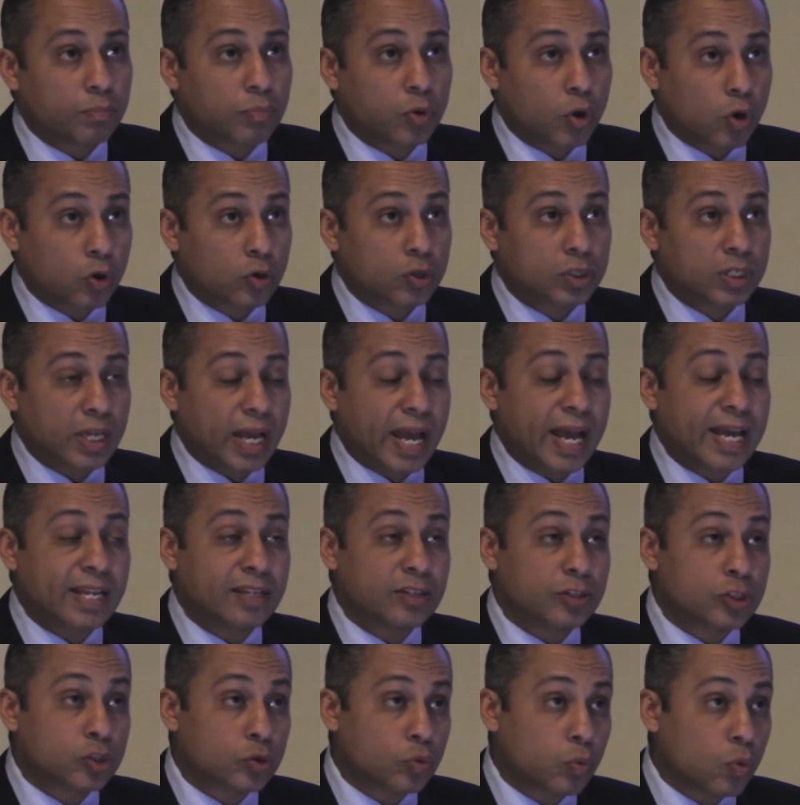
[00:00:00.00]
blocked
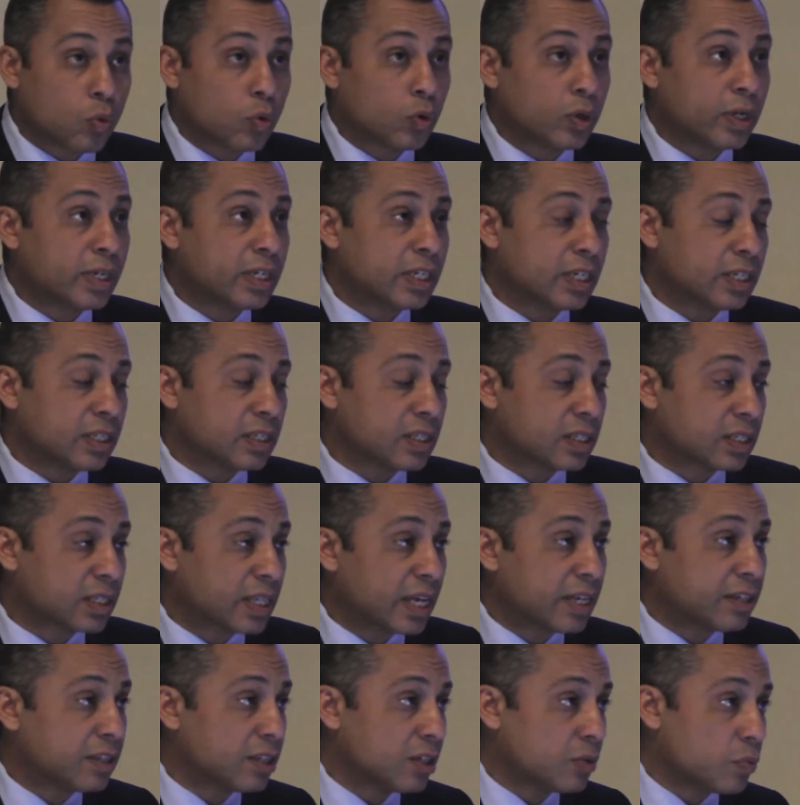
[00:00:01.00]
and swollen and
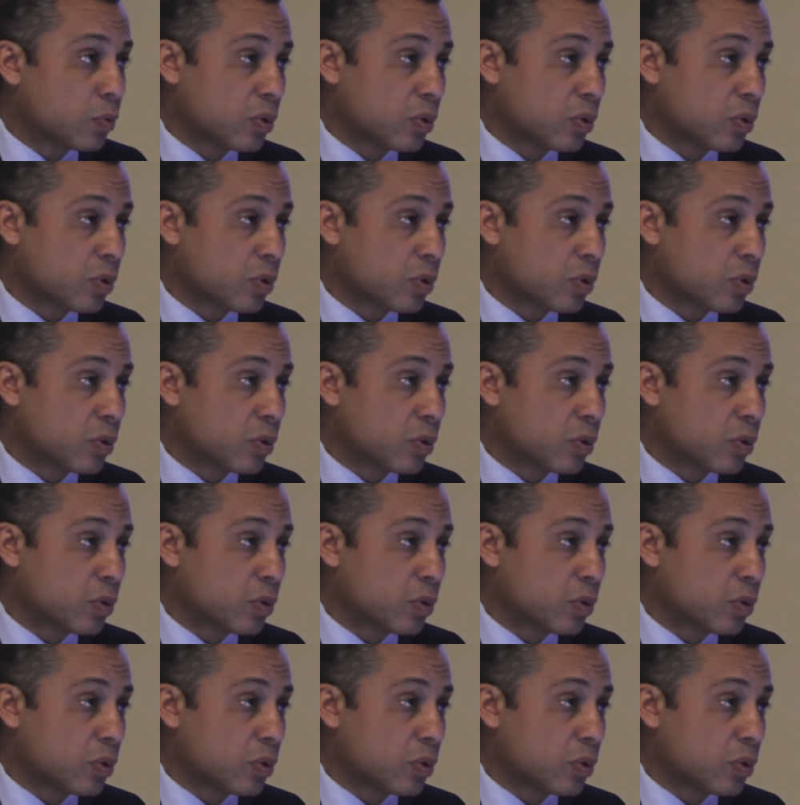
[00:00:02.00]
distended